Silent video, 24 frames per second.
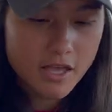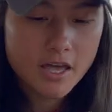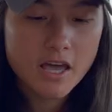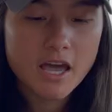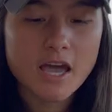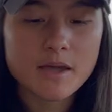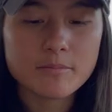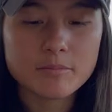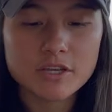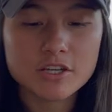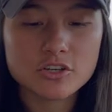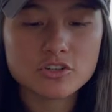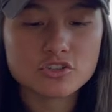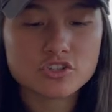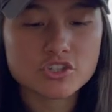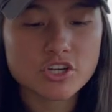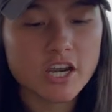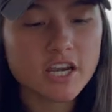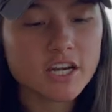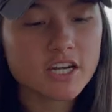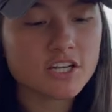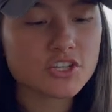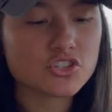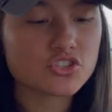I bring
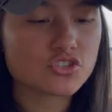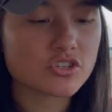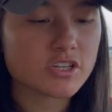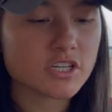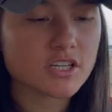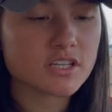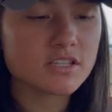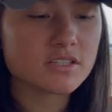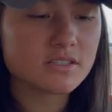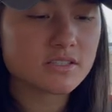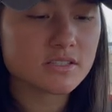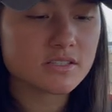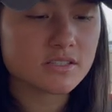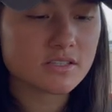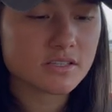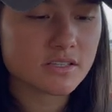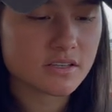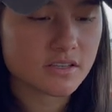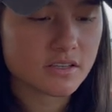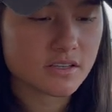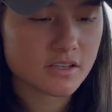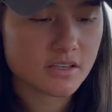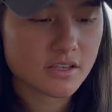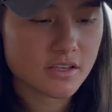training treats.
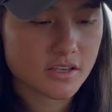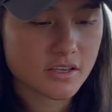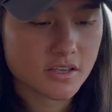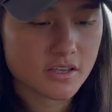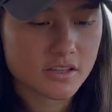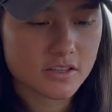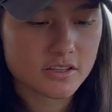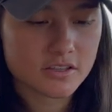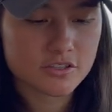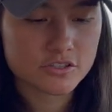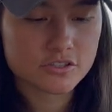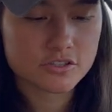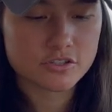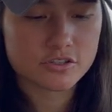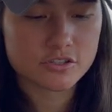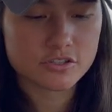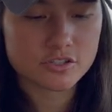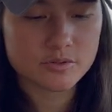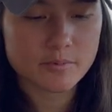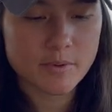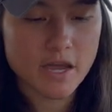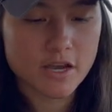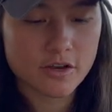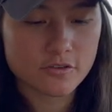So there's
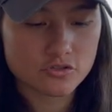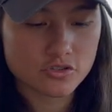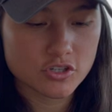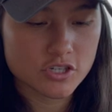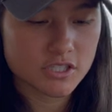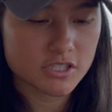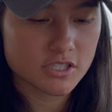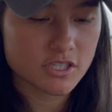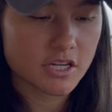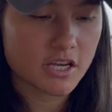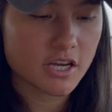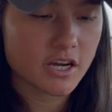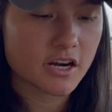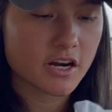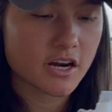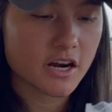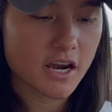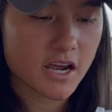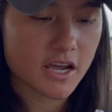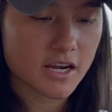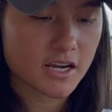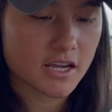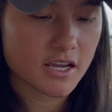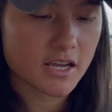a bag of treats in here
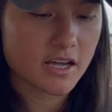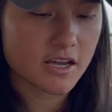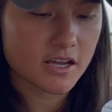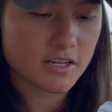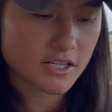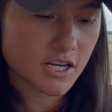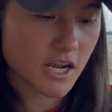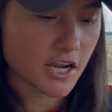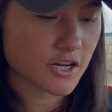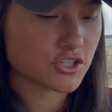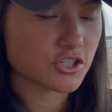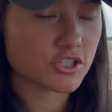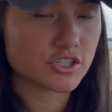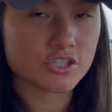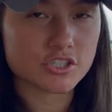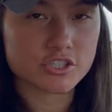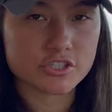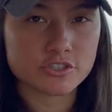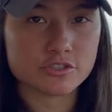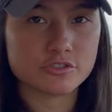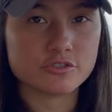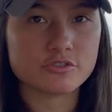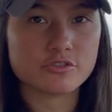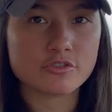and it attaches
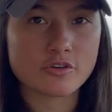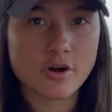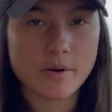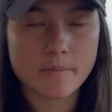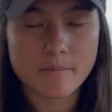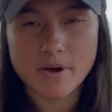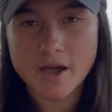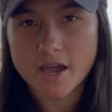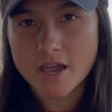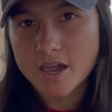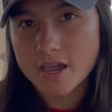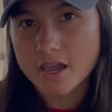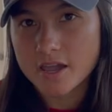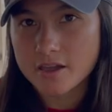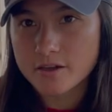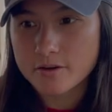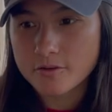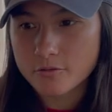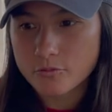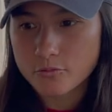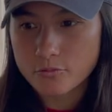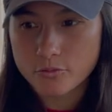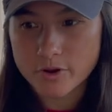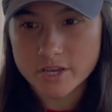to my
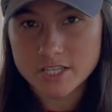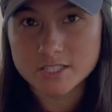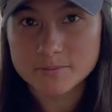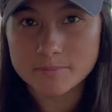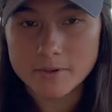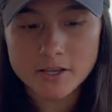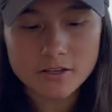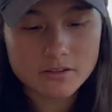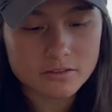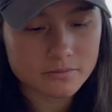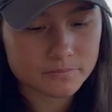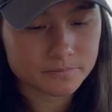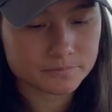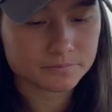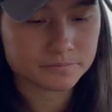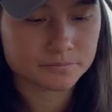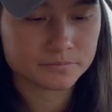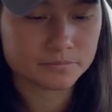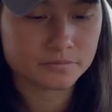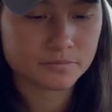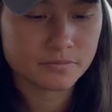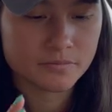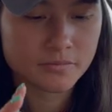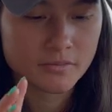waist belt.
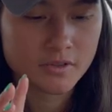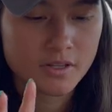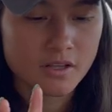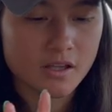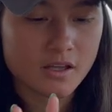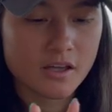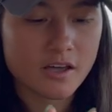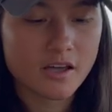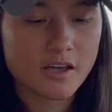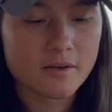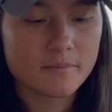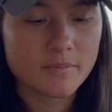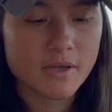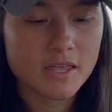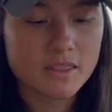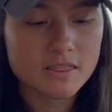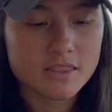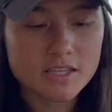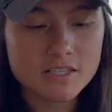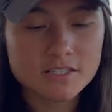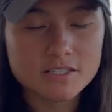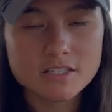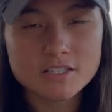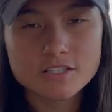And
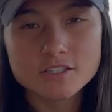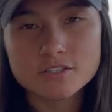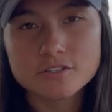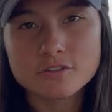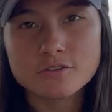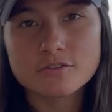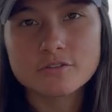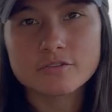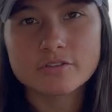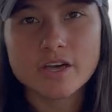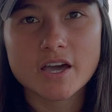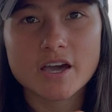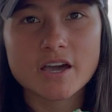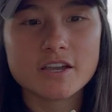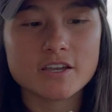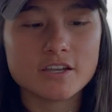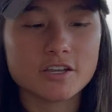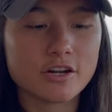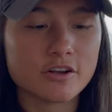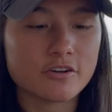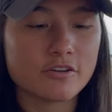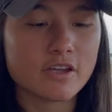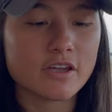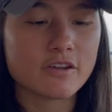this is so that, you
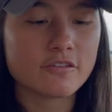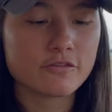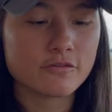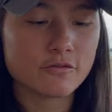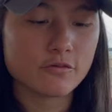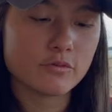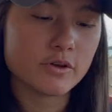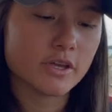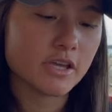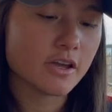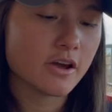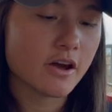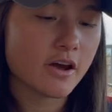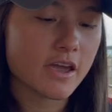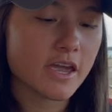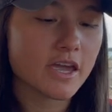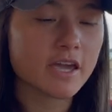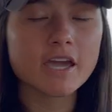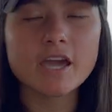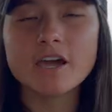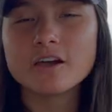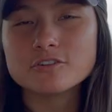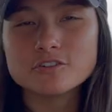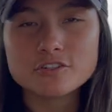know, if we
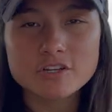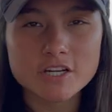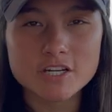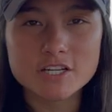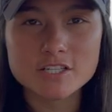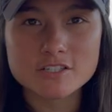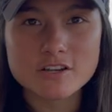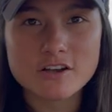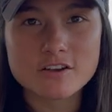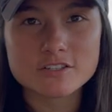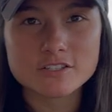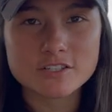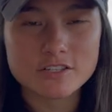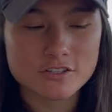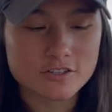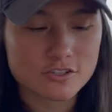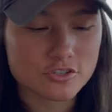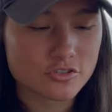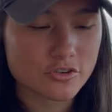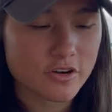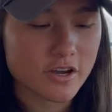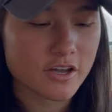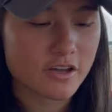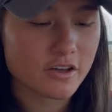encounter any dogs on the
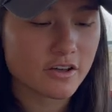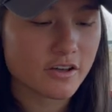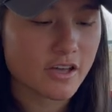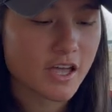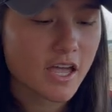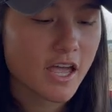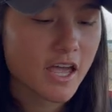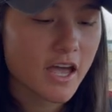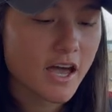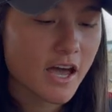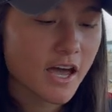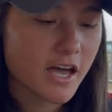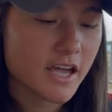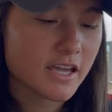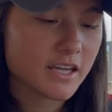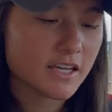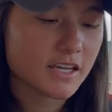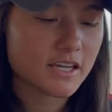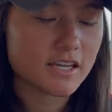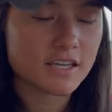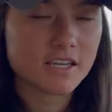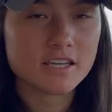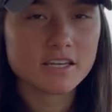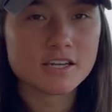trail, I
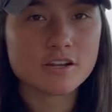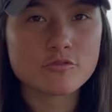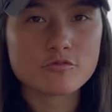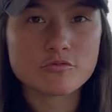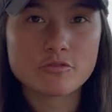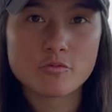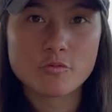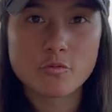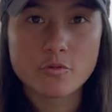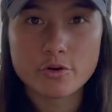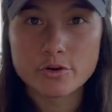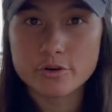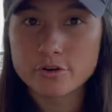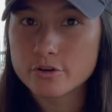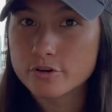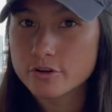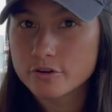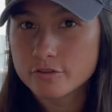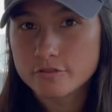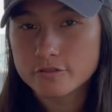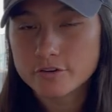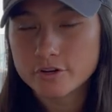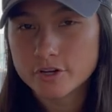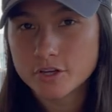can reward
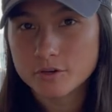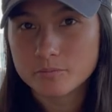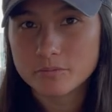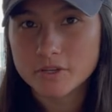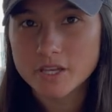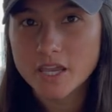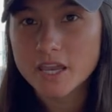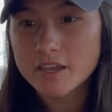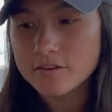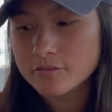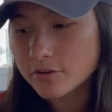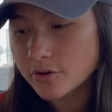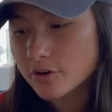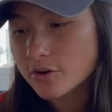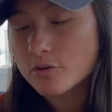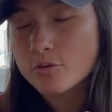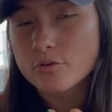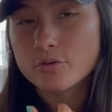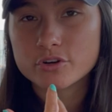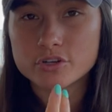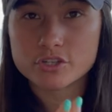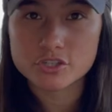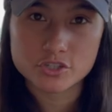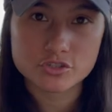her for good behavior
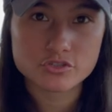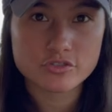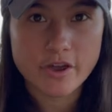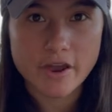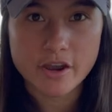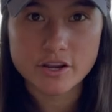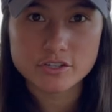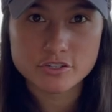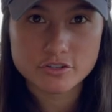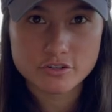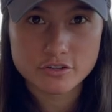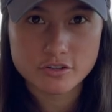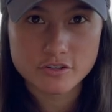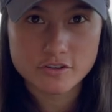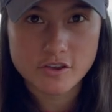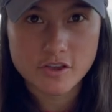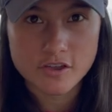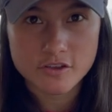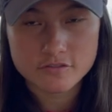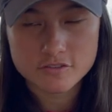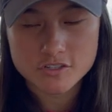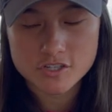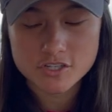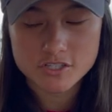or distract her
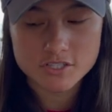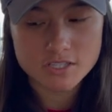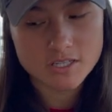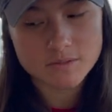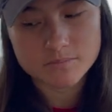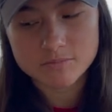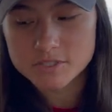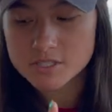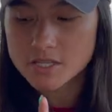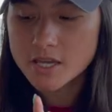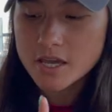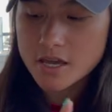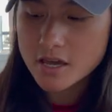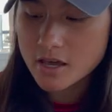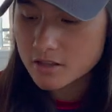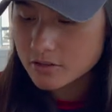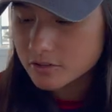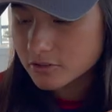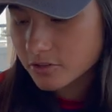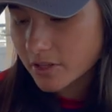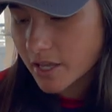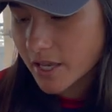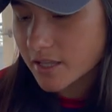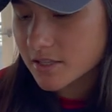if she seems like a
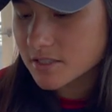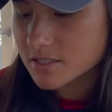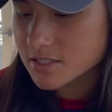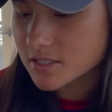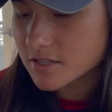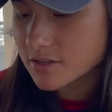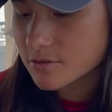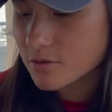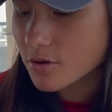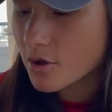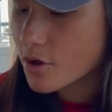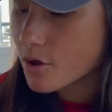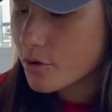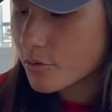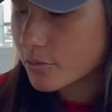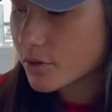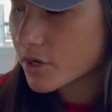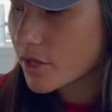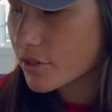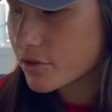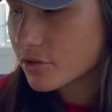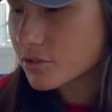little antsy when other